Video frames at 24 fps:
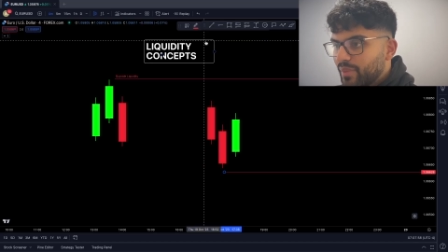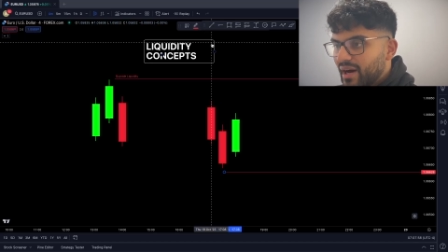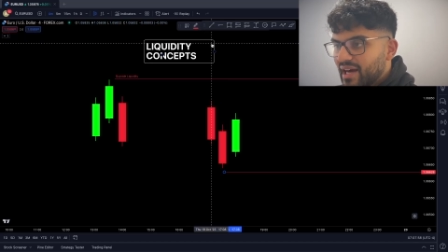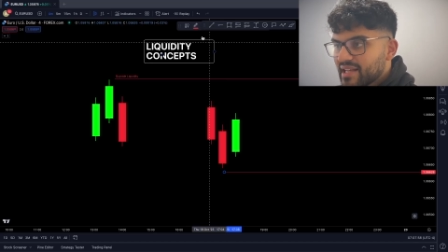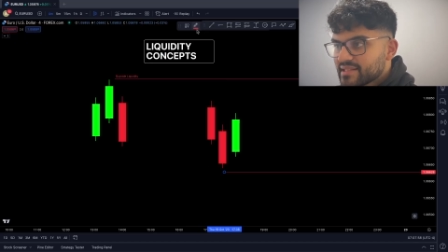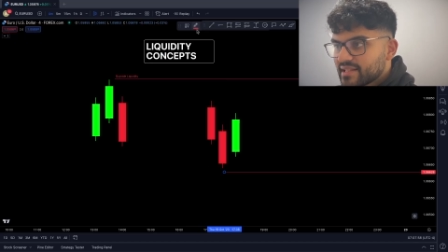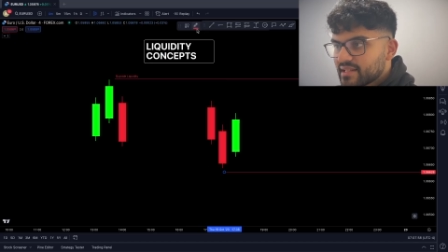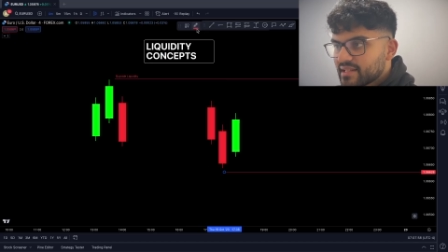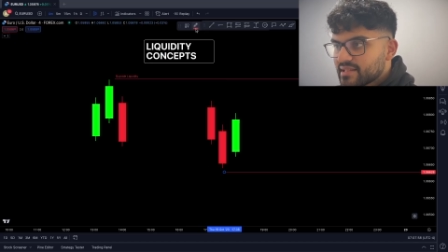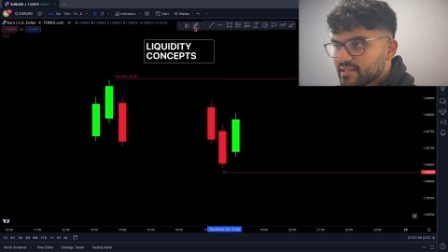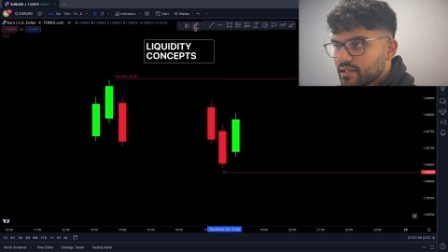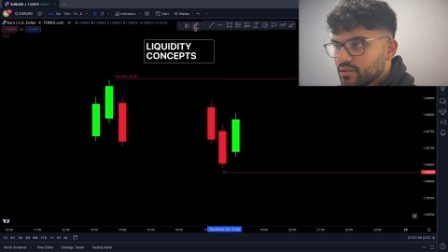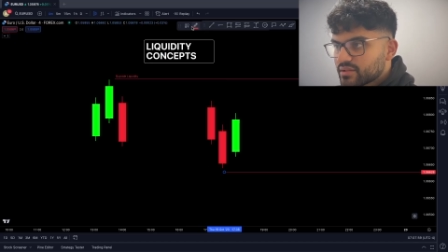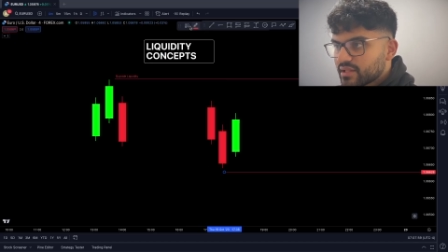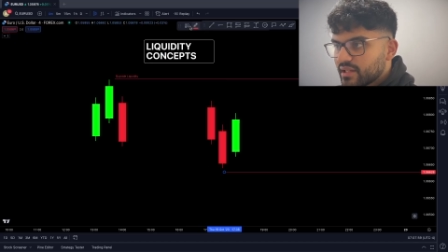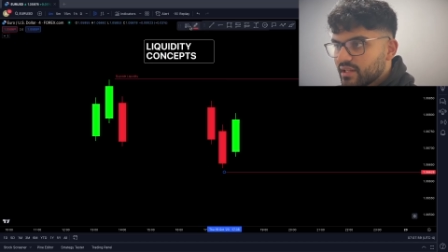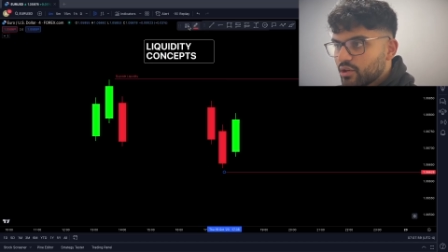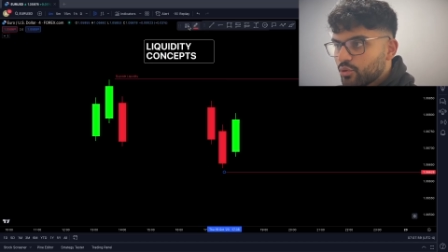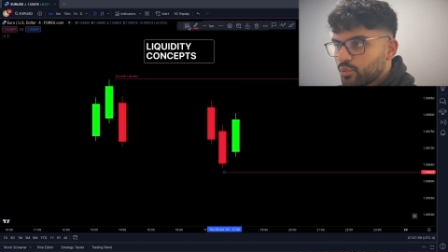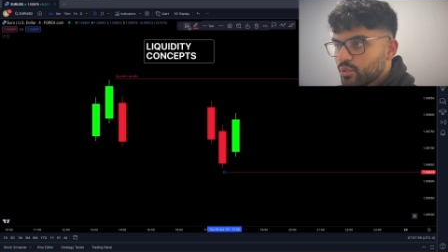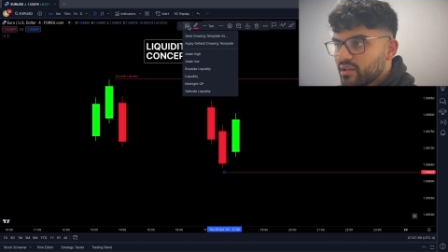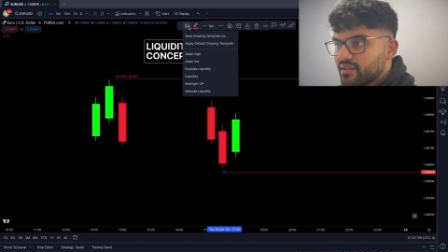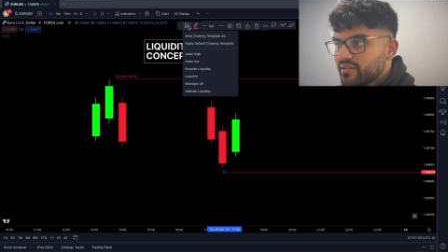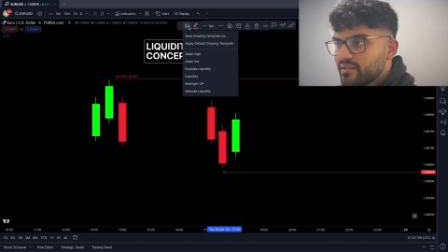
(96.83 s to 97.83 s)
side and sell side
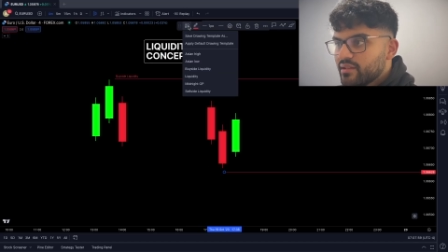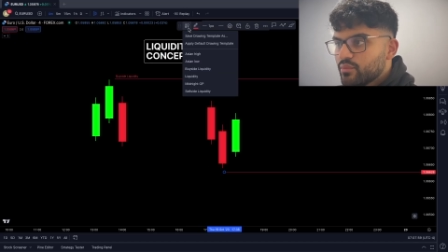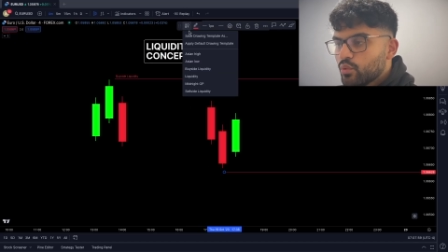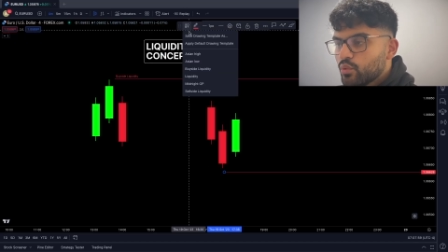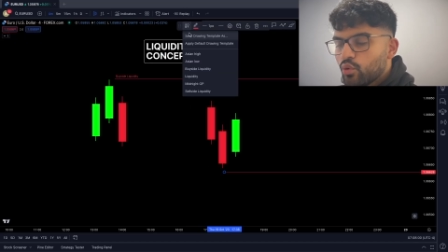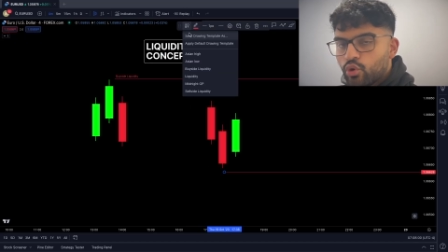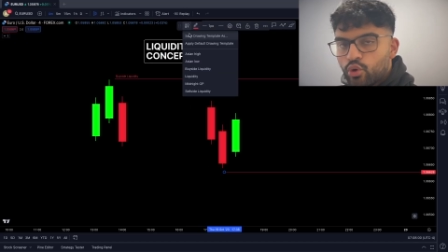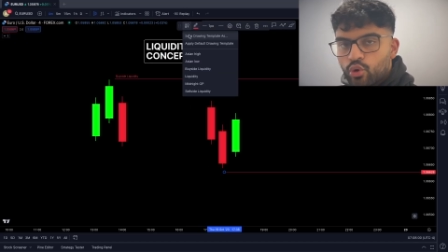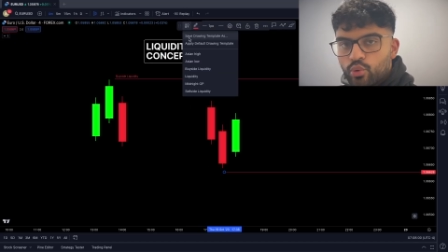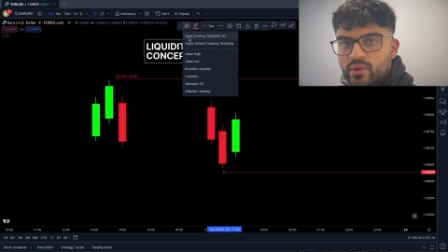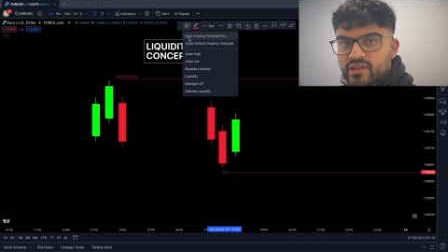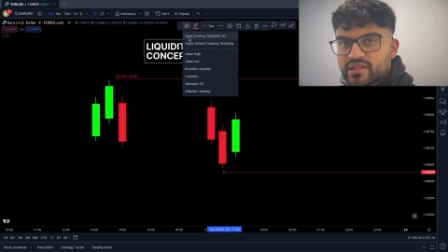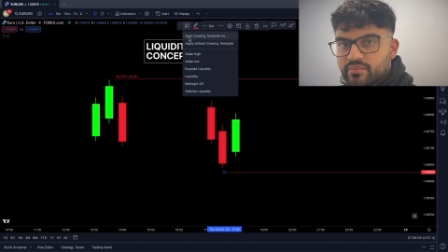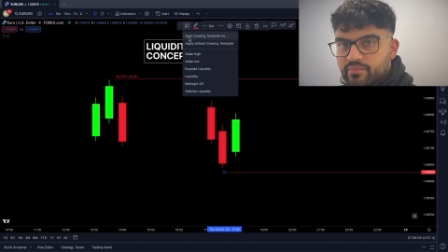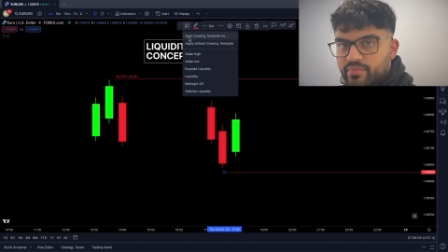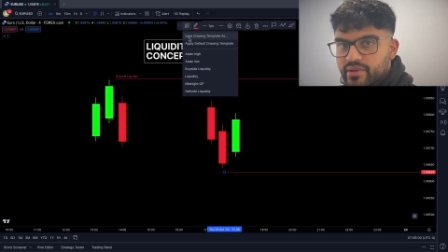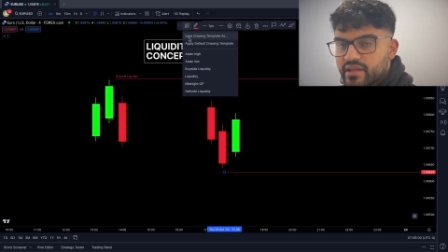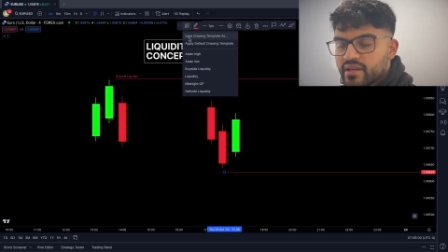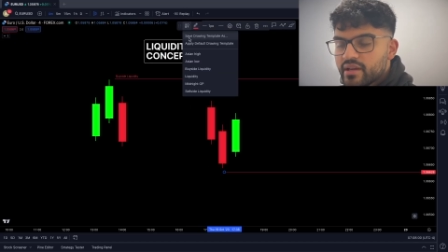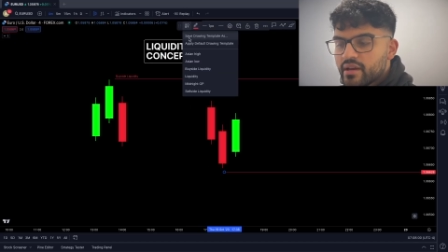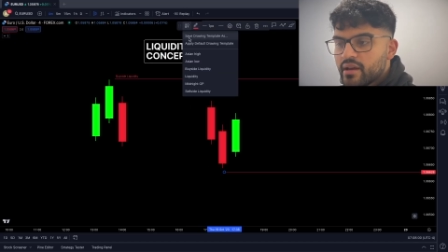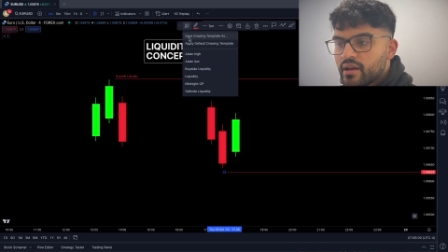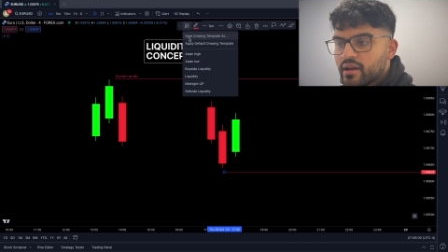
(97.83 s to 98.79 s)
liquidity will always be,